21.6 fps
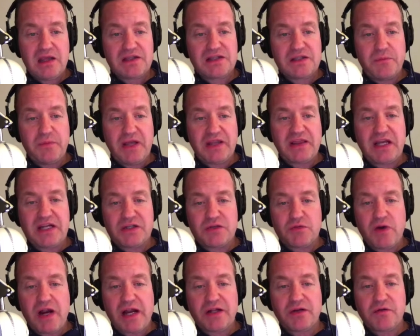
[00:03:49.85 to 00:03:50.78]
So I'll make that
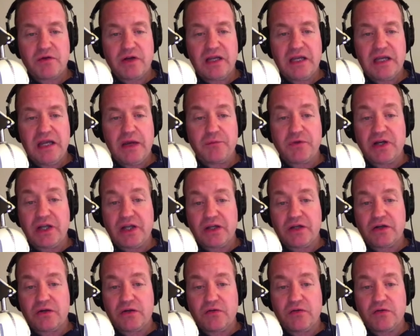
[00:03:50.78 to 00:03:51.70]
directory. I'm going to
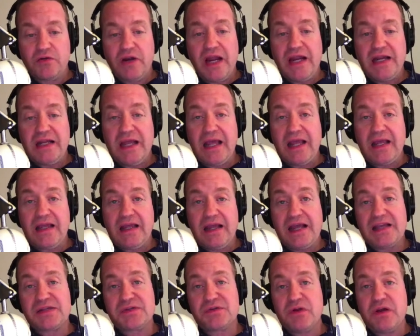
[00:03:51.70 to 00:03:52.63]
create a
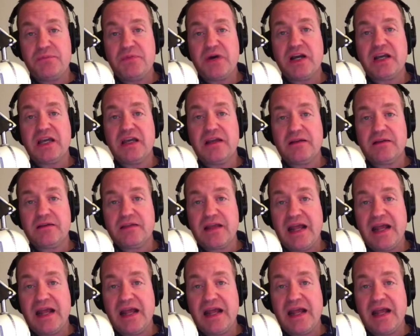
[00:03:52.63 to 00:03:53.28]
S3 bucket.